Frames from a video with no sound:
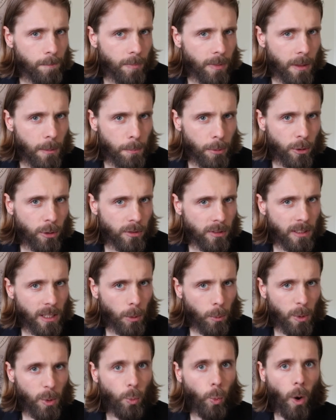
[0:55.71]
the person
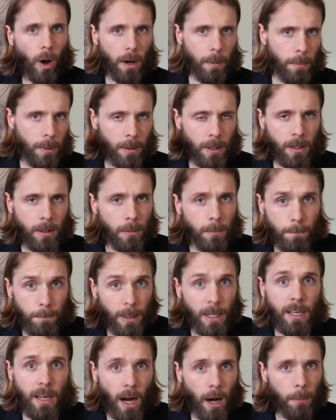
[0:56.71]
that we want to be
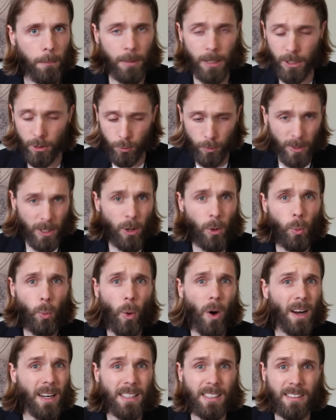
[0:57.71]
become, because we don't
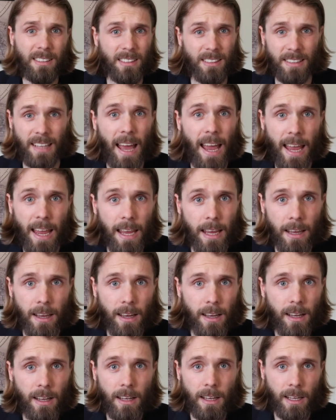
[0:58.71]
want to stay
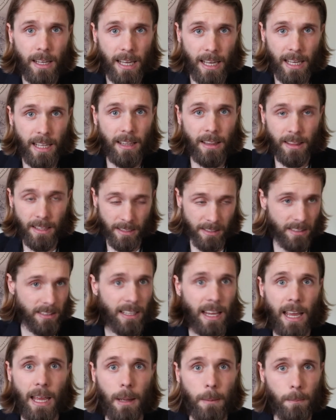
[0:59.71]
in the
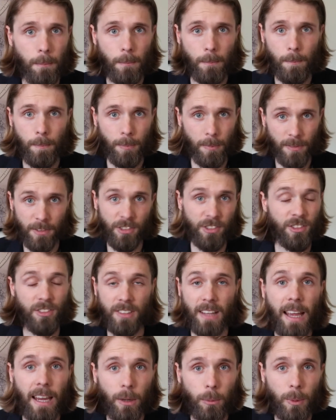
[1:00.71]
same
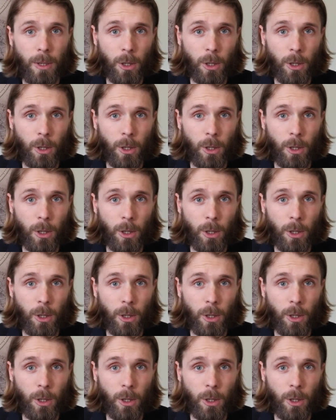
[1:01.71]
state.